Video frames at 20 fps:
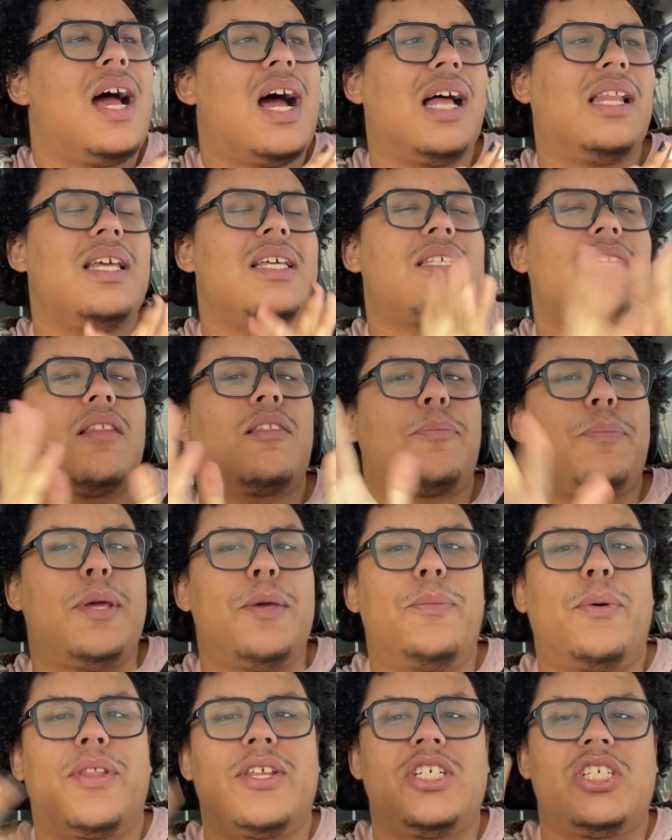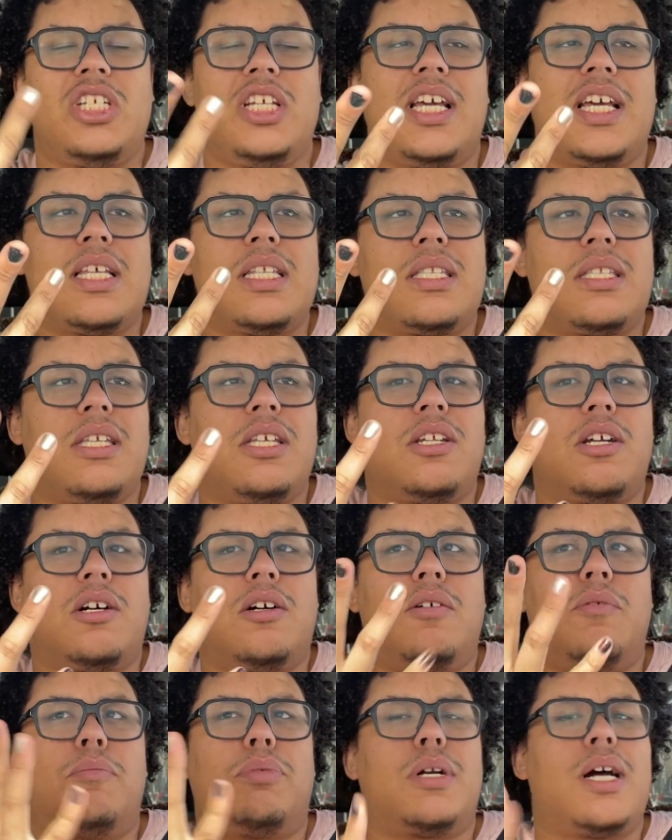At least other people that she has, you
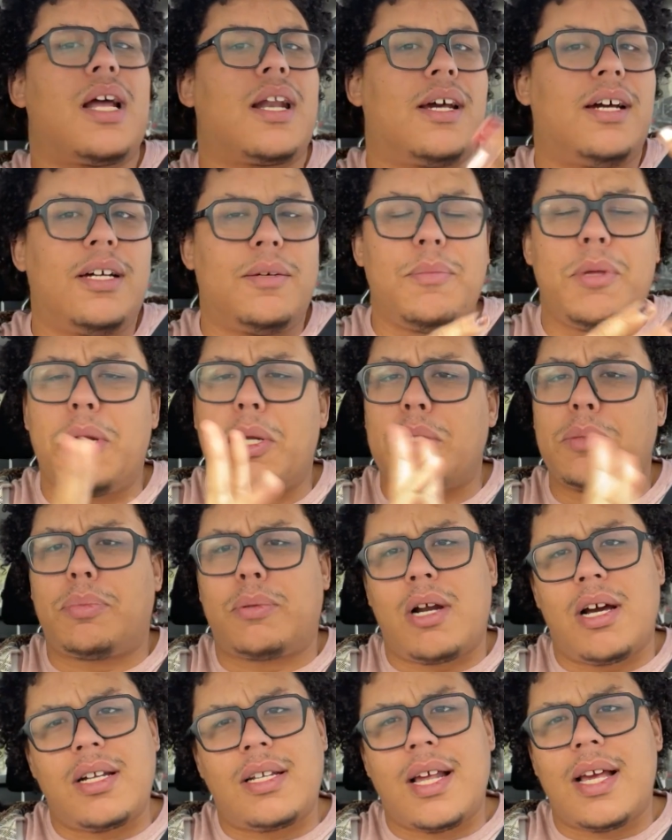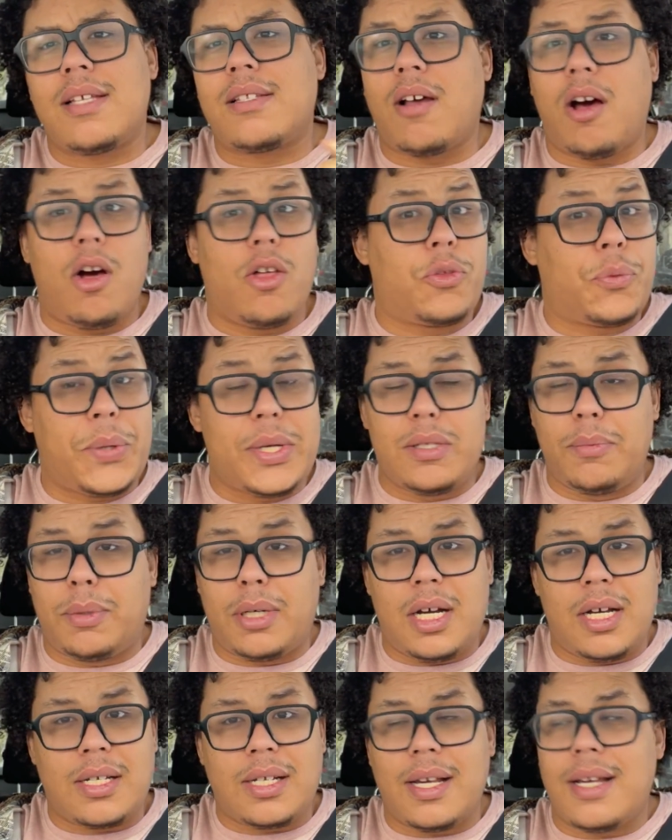know, brought up, you know, the Brontes, all 3 of the
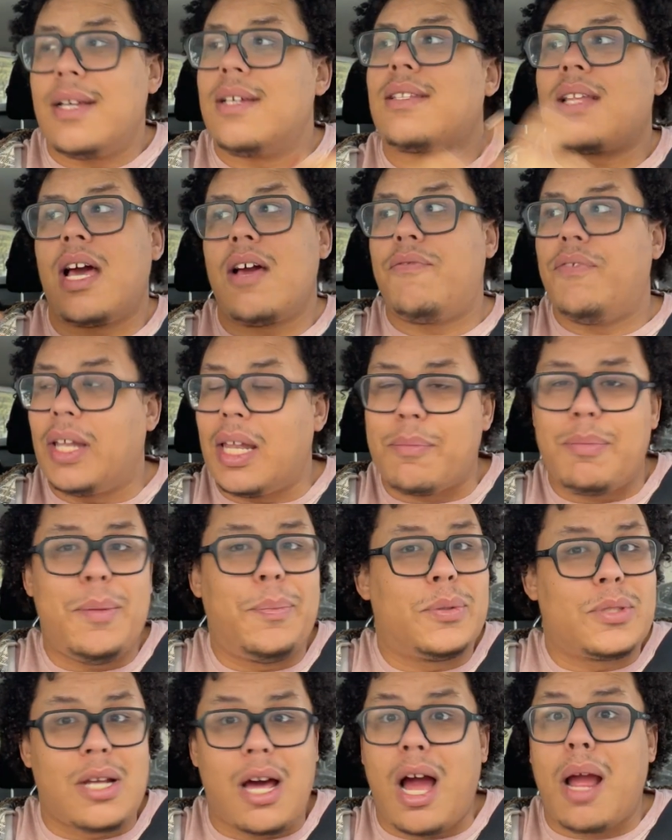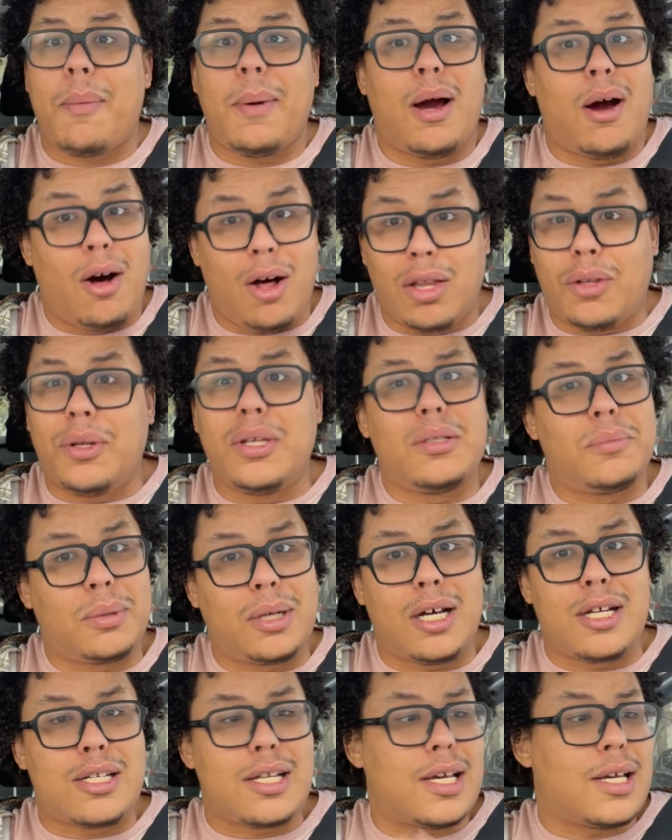Brontes. I feel like people talk about all 3 of the
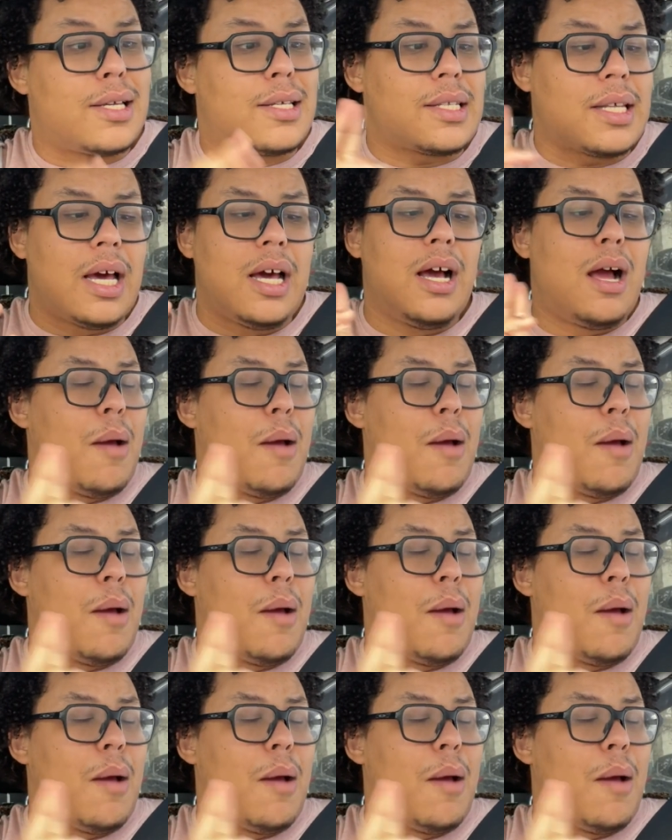Brontes.